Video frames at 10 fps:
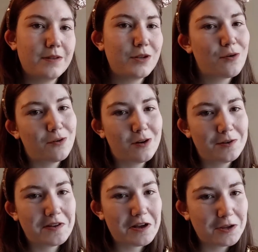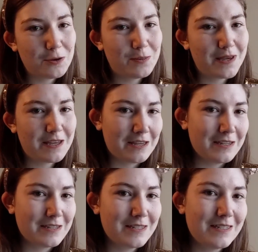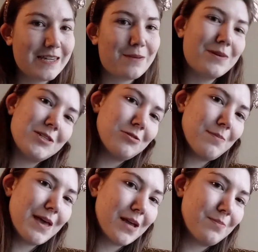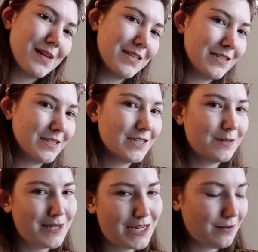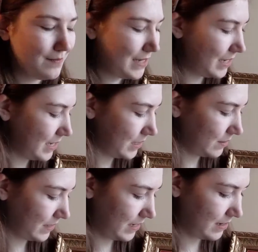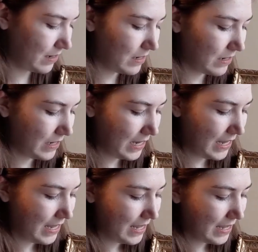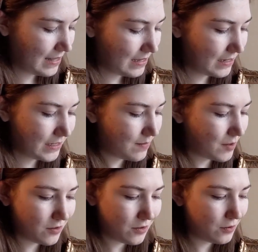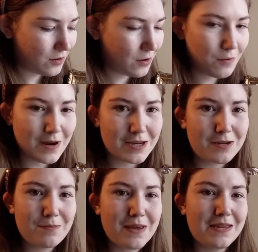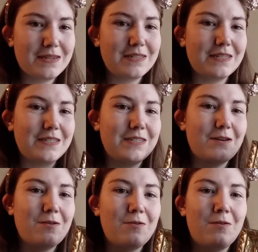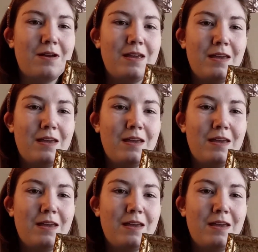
lower value pins like mystery pack pins and some hidden Mickeys on here, and then some other random pins. And so